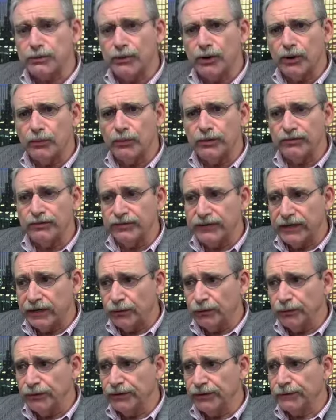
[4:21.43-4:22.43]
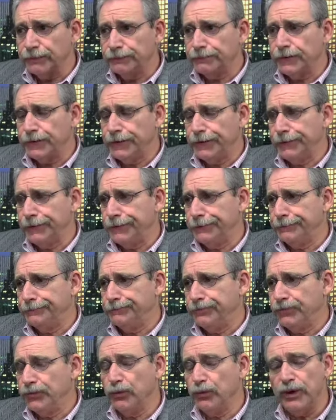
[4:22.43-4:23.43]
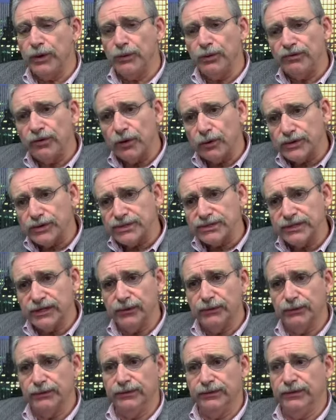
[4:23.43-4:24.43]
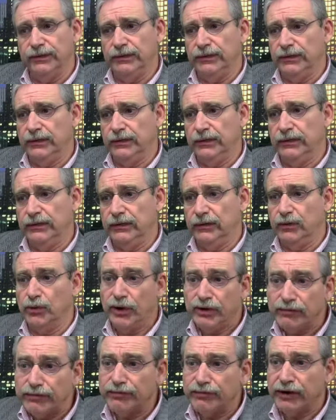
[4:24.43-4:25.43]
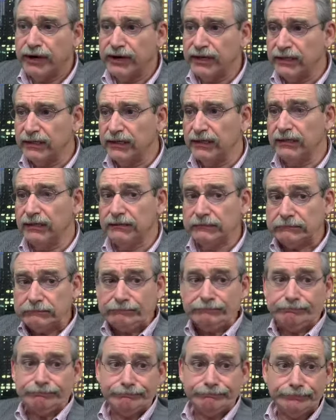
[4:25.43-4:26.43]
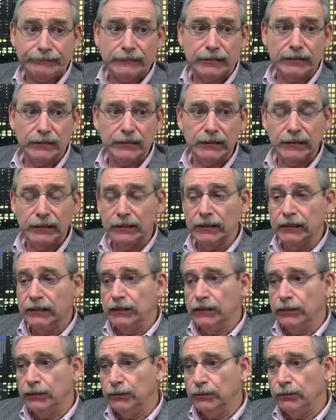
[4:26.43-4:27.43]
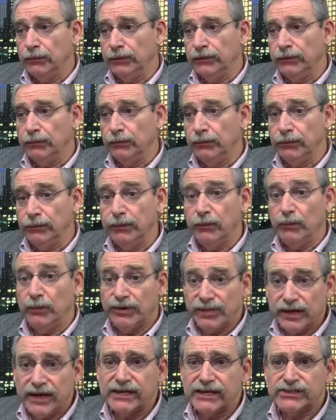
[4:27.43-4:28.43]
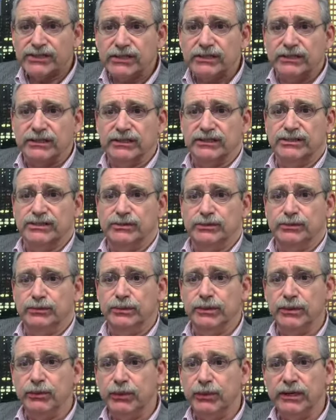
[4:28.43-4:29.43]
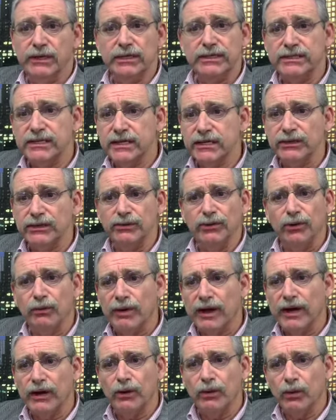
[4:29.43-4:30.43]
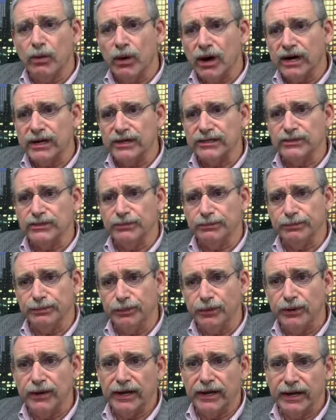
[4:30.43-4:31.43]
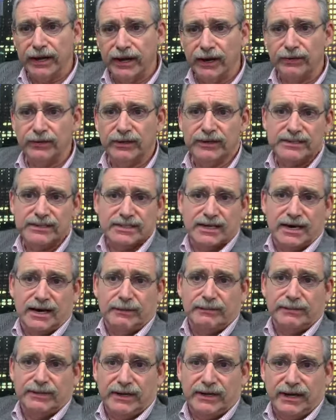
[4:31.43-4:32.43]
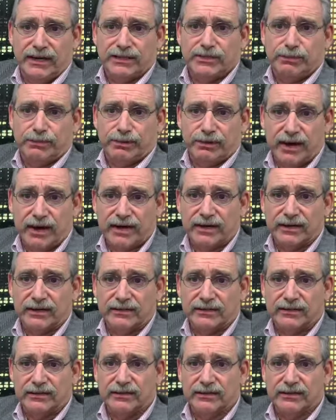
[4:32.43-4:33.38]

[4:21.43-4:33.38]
part, we've dealt with it the way we've always dealt with it. Quite frankly, with excellence. We continue, no matter what, to put out a top-notch product.